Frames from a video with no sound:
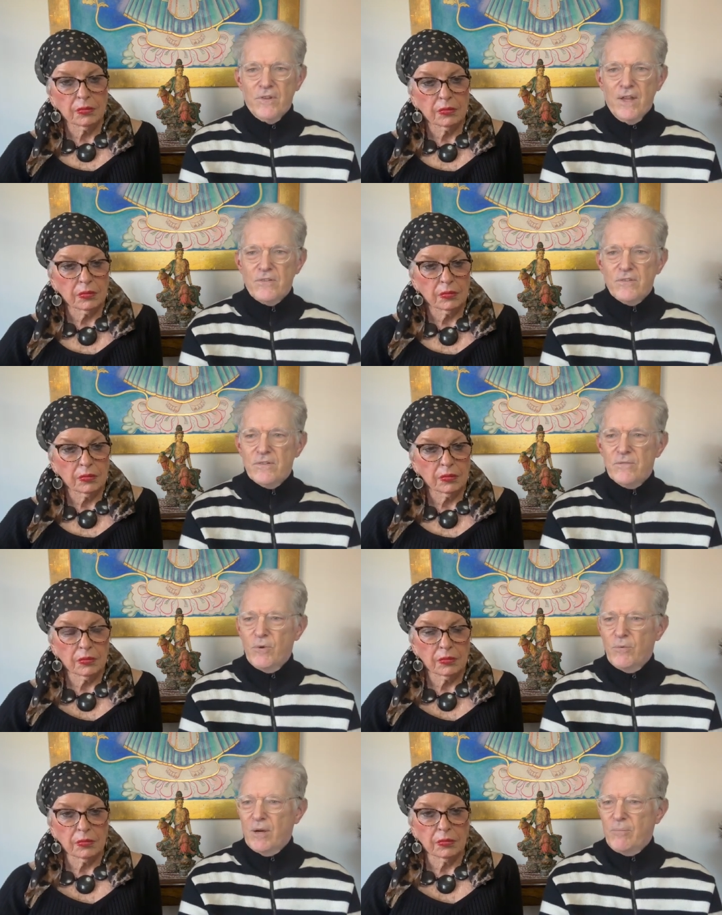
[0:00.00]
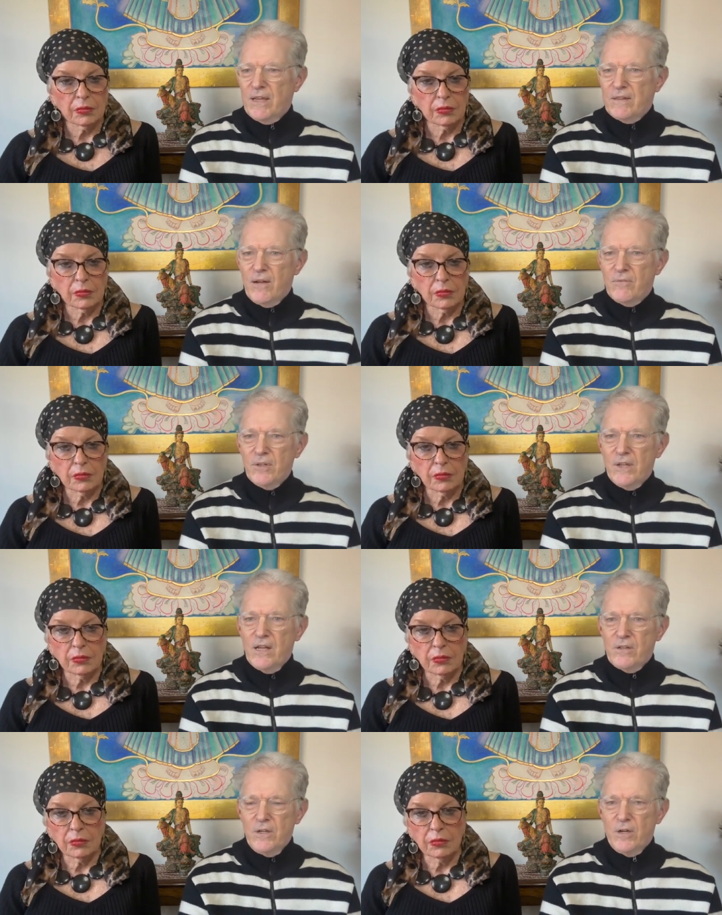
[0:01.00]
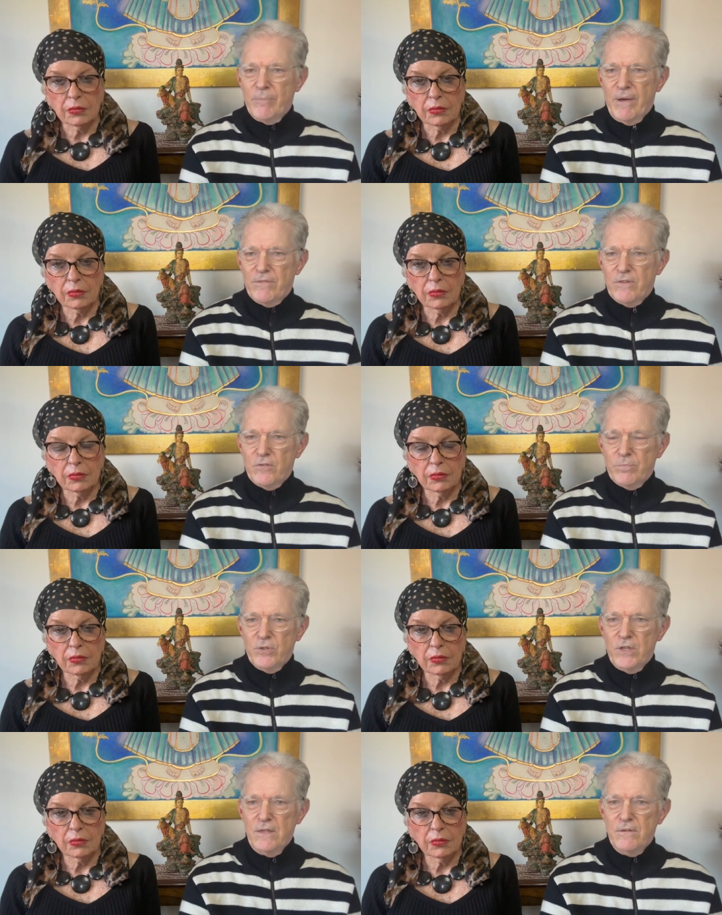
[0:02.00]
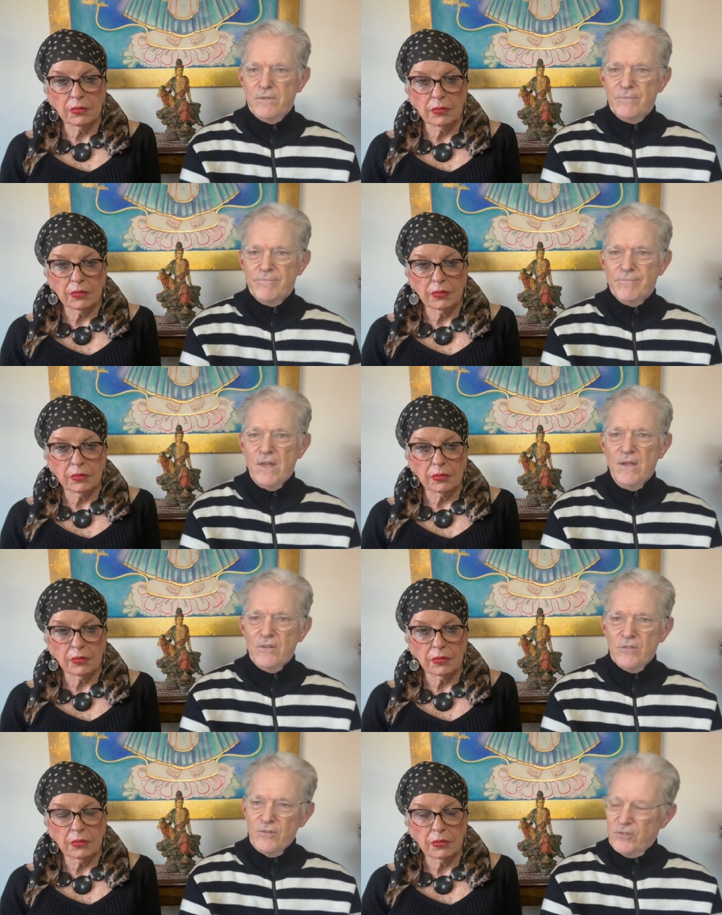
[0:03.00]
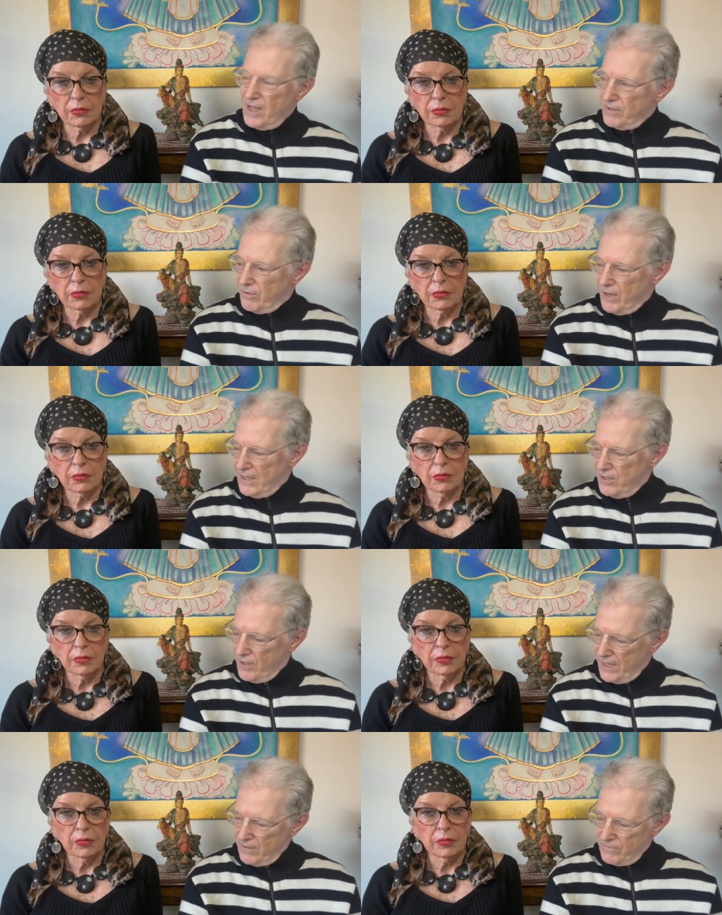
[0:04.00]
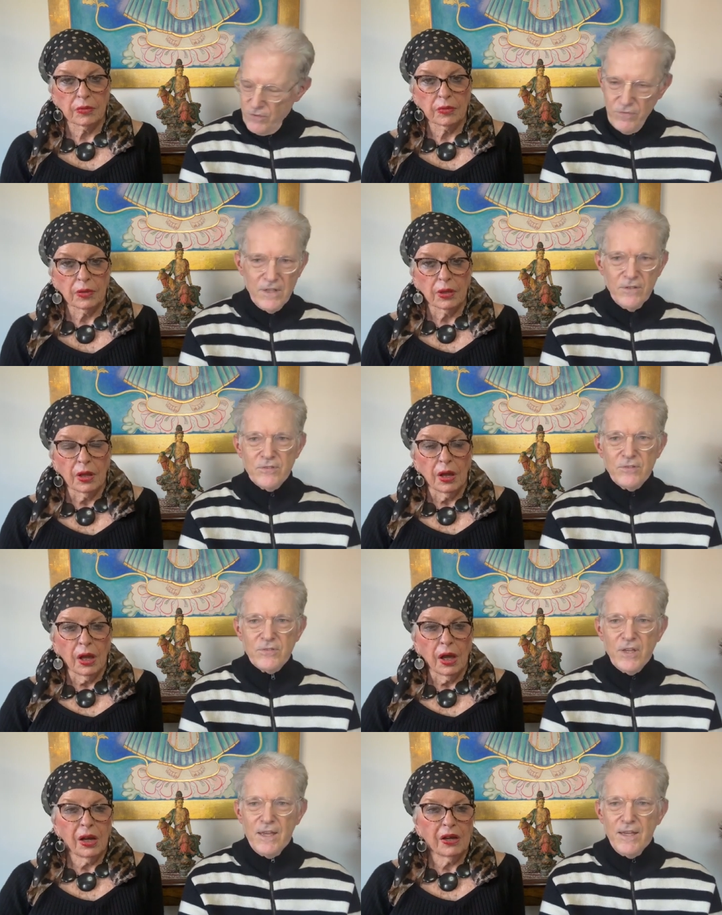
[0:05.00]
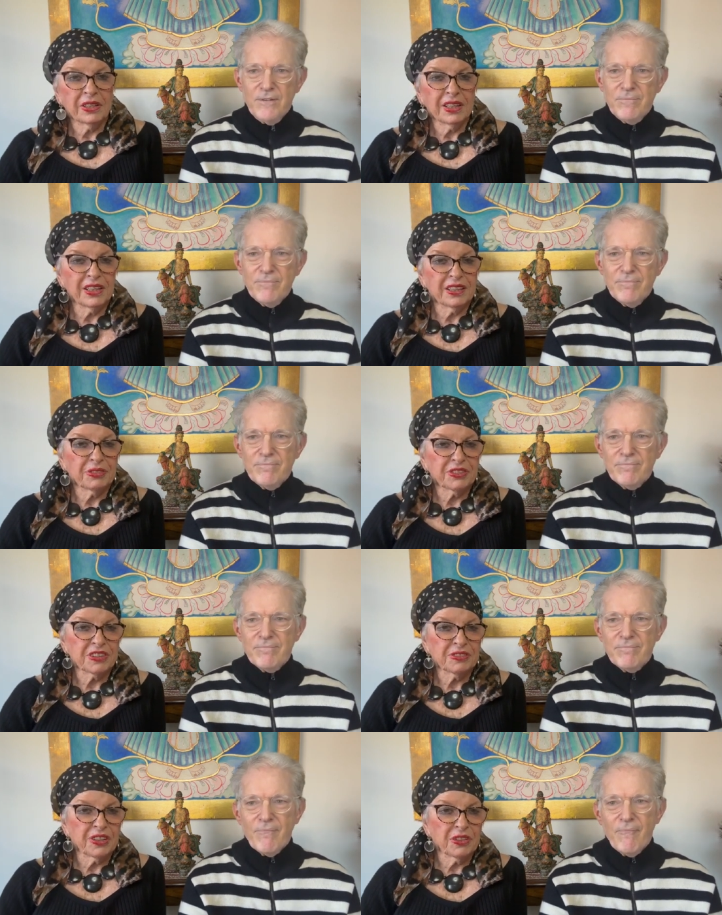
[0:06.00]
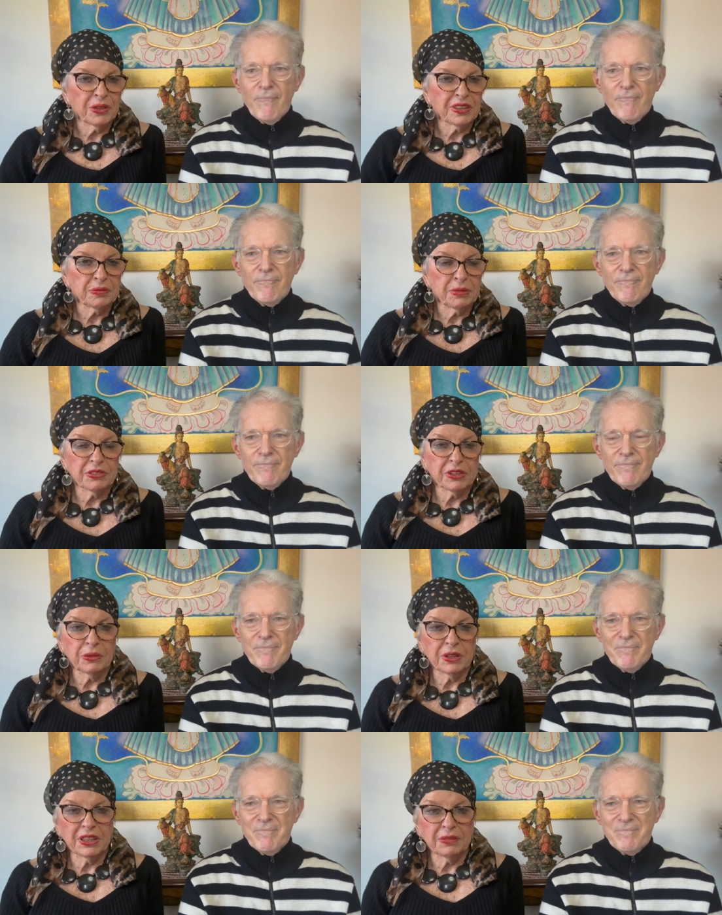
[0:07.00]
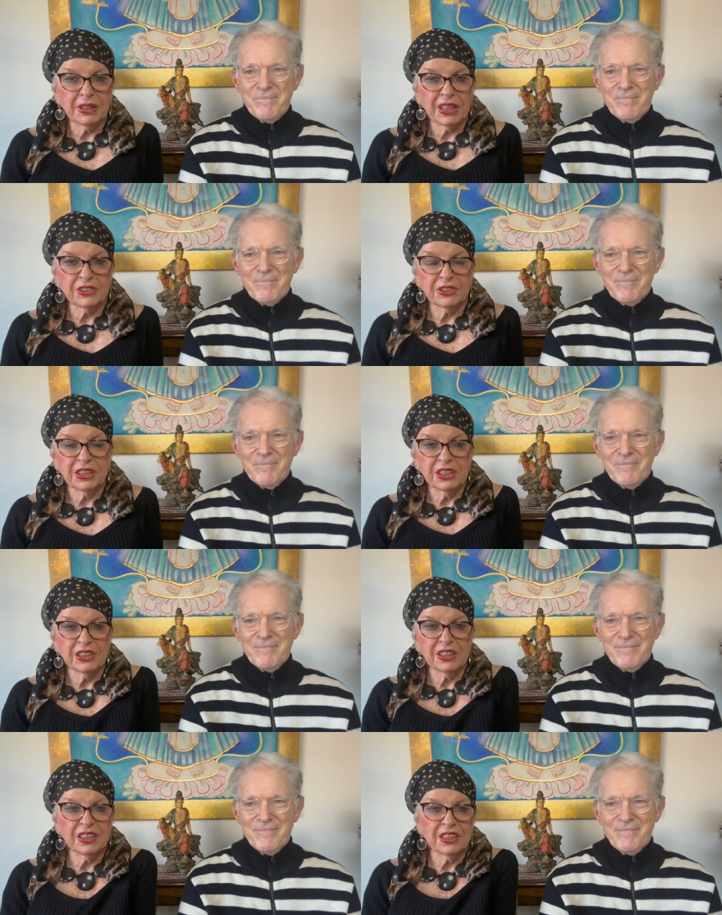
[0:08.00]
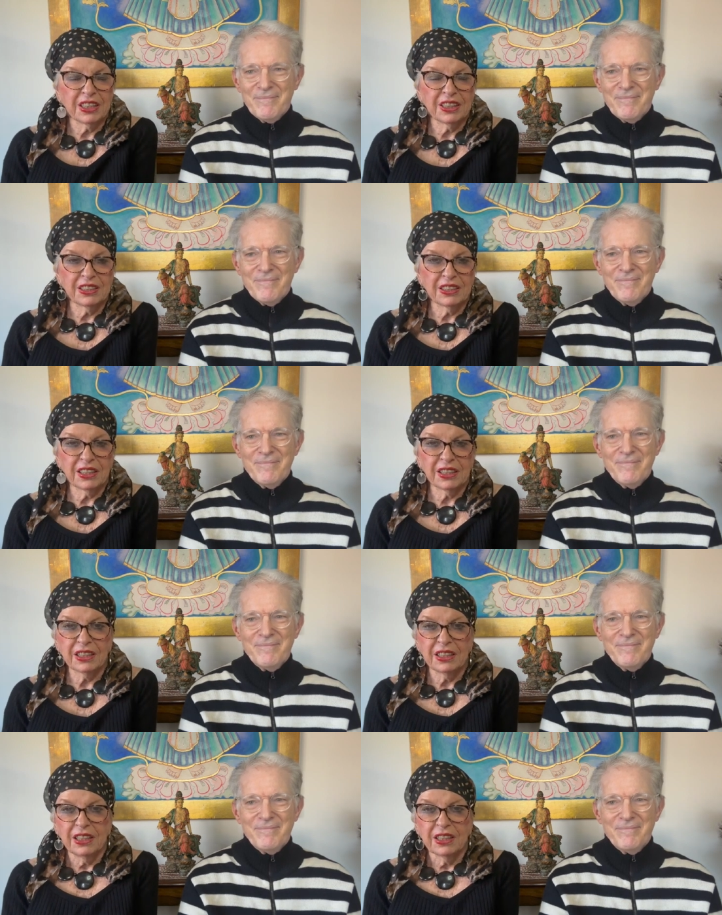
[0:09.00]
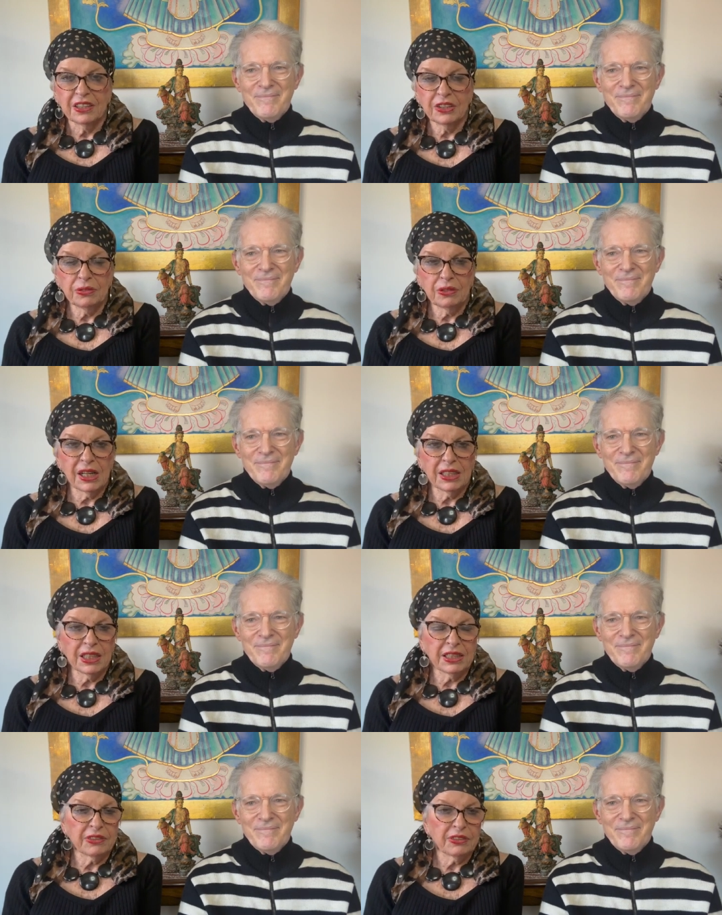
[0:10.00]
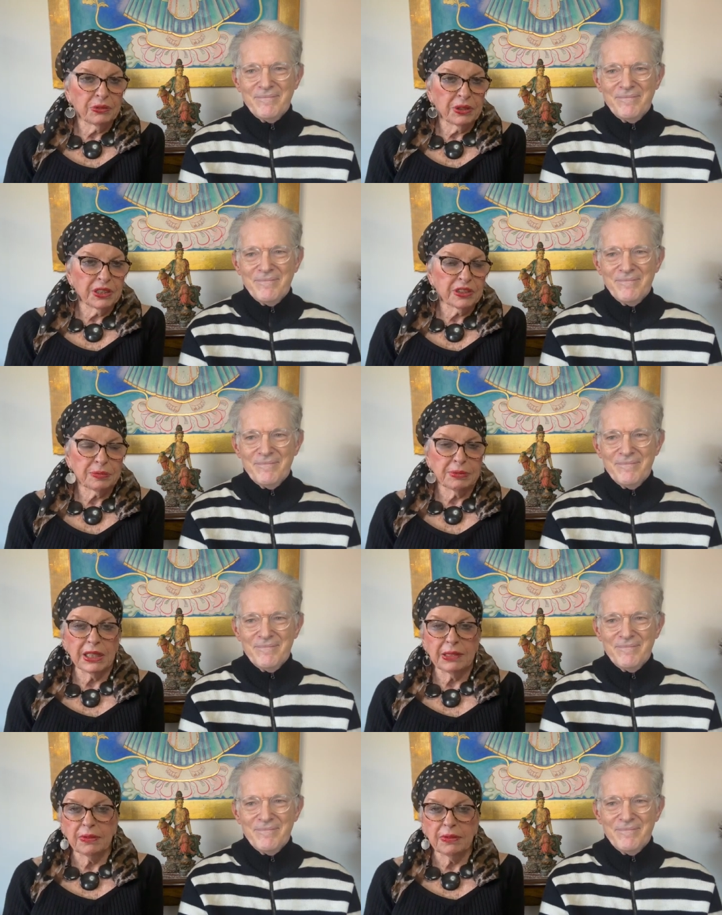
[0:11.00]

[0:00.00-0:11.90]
Speaker 1: that's, we want to make that really clear about this breathe. So, Sondra Ray, you had a few things to say. Oh
Speaker 2: yeah. First of all, welcome everyone. I'm glad you're here. And uh, you know, I, like everyone else, became